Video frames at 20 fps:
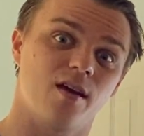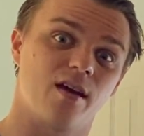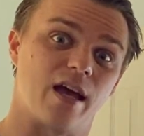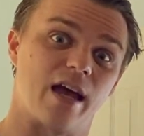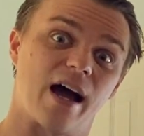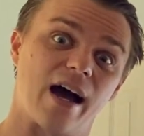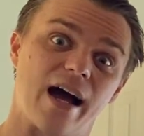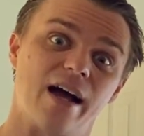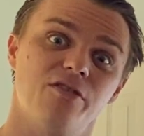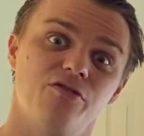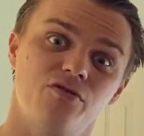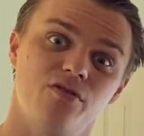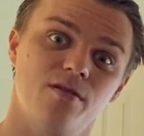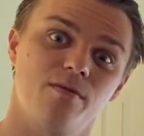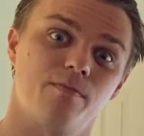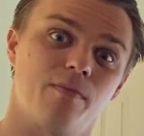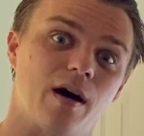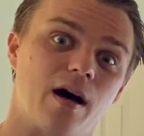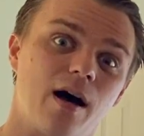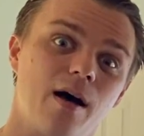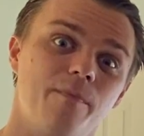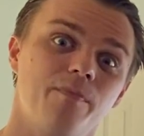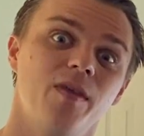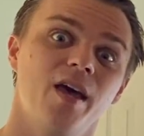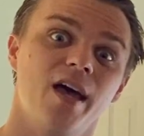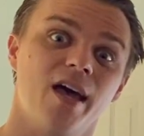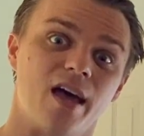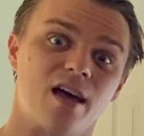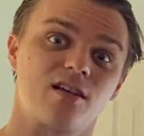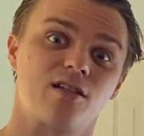A hydrogen bomb
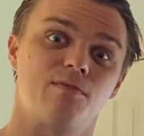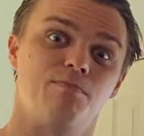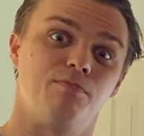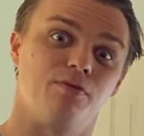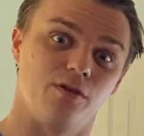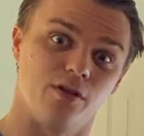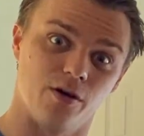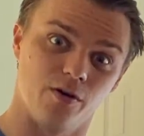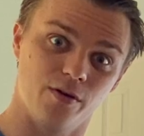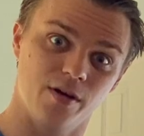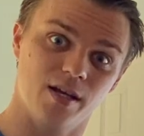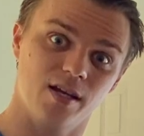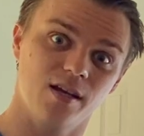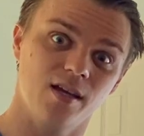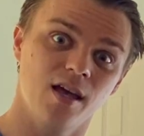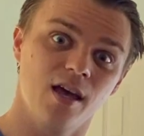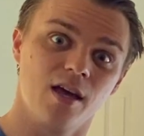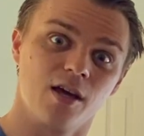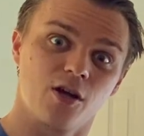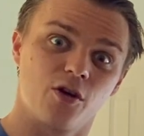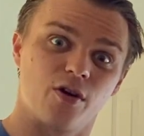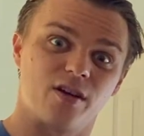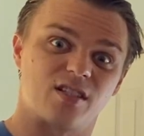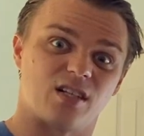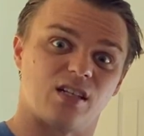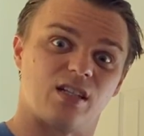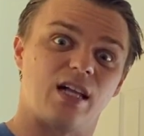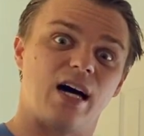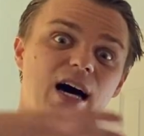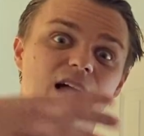exploding creates a
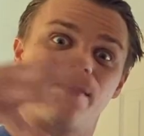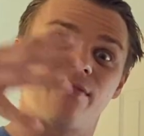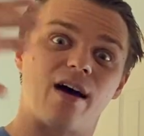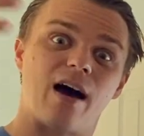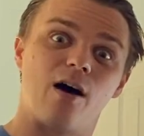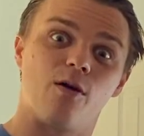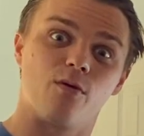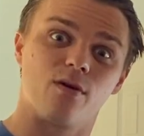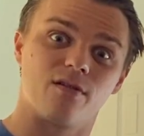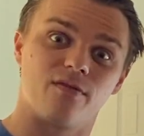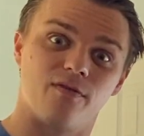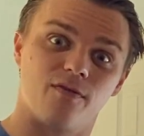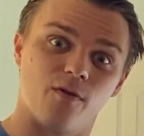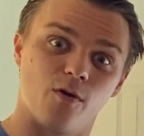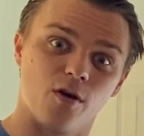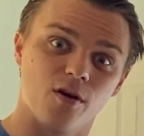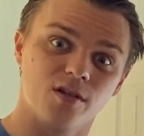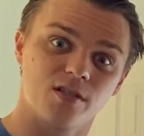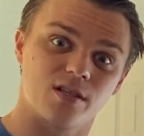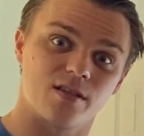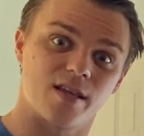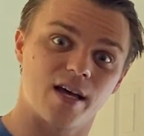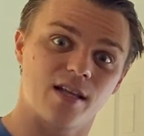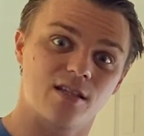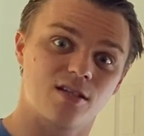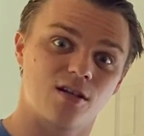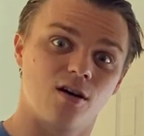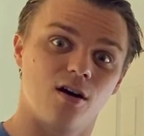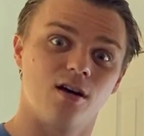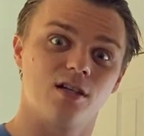lot of outward force, and
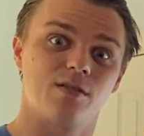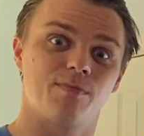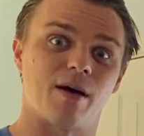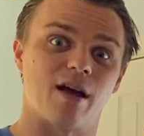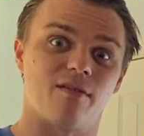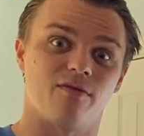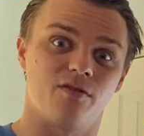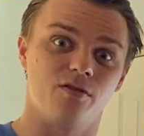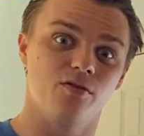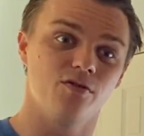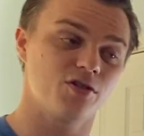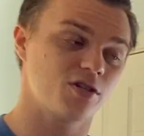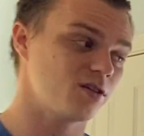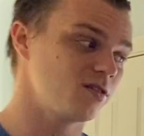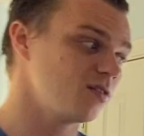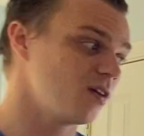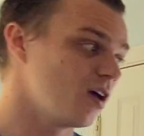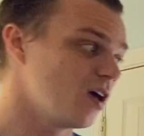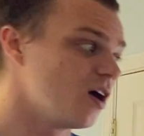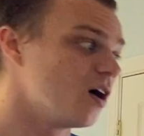that's caused by fusion.